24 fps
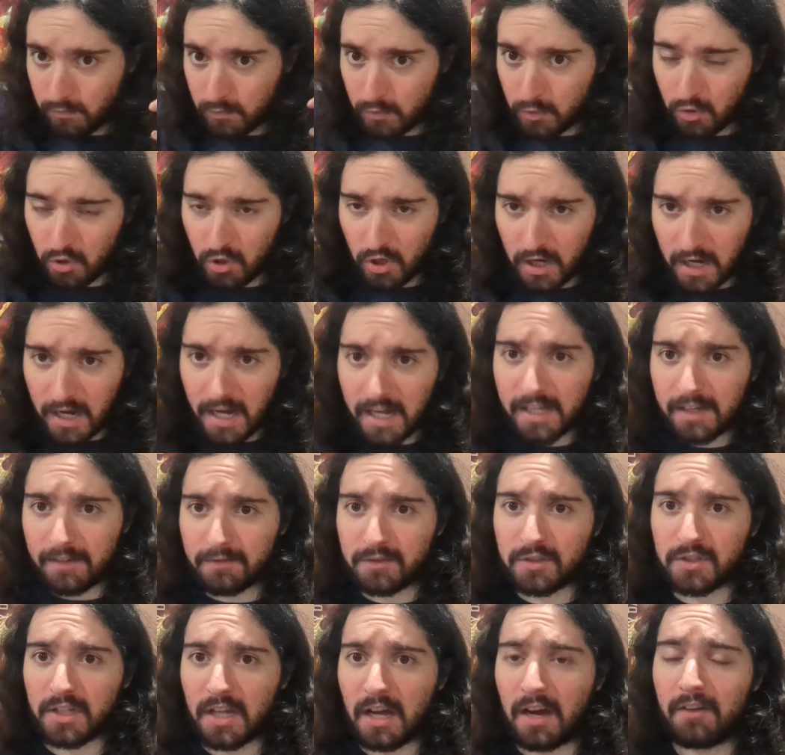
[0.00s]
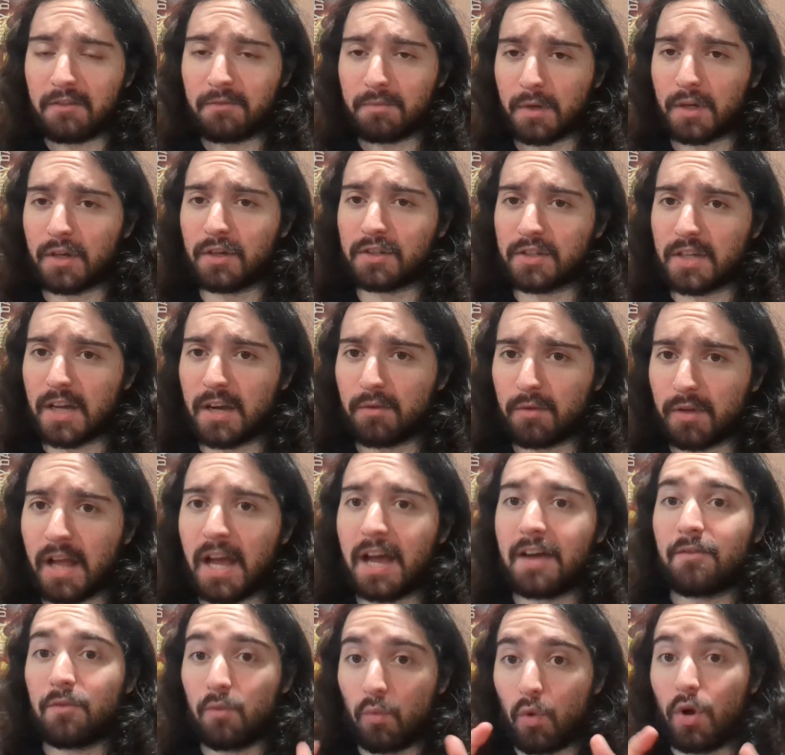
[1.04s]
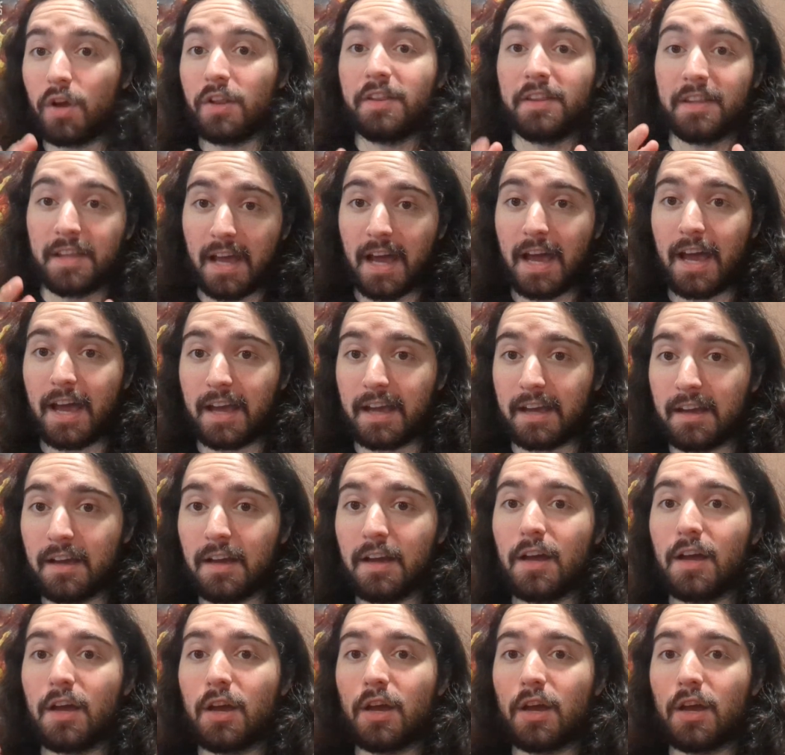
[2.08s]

creative stuff because I would have one day,